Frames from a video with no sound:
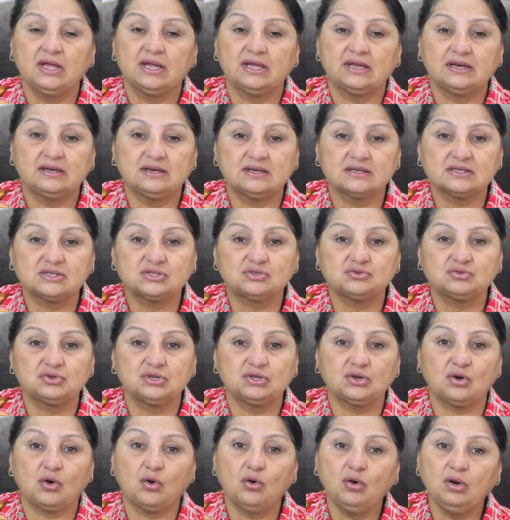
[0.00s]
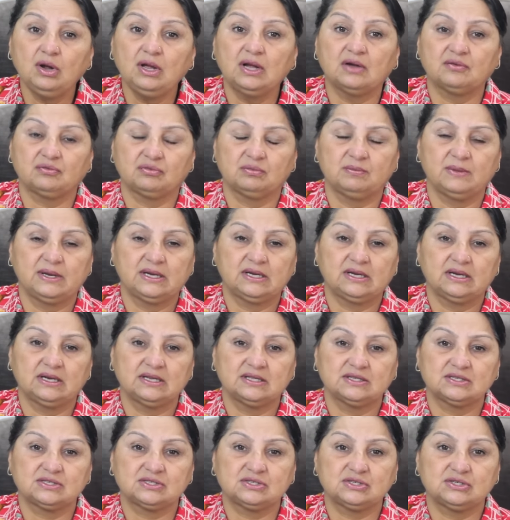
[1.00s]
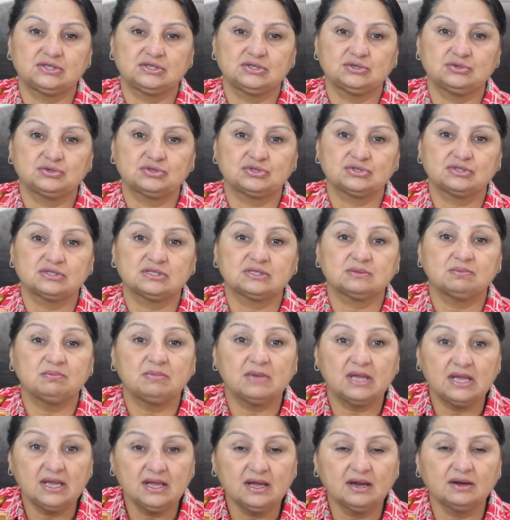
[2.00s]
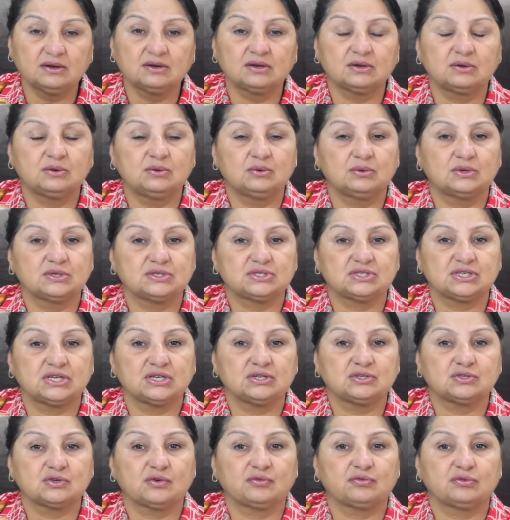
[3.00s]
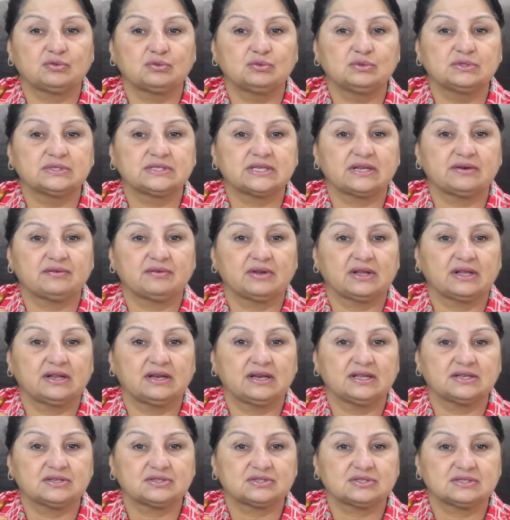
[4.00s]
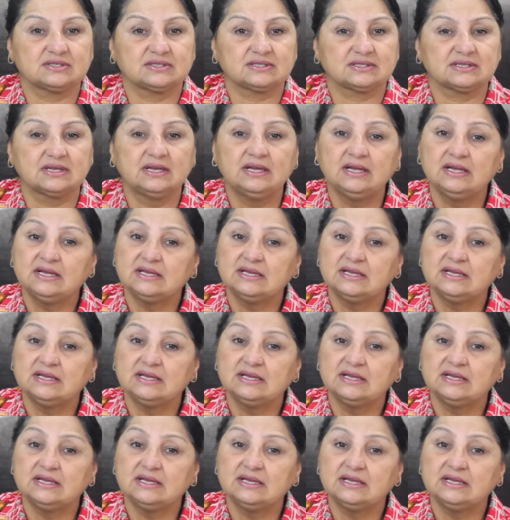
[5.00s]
industry or governmental institutions may undergo a change of rules and regulations.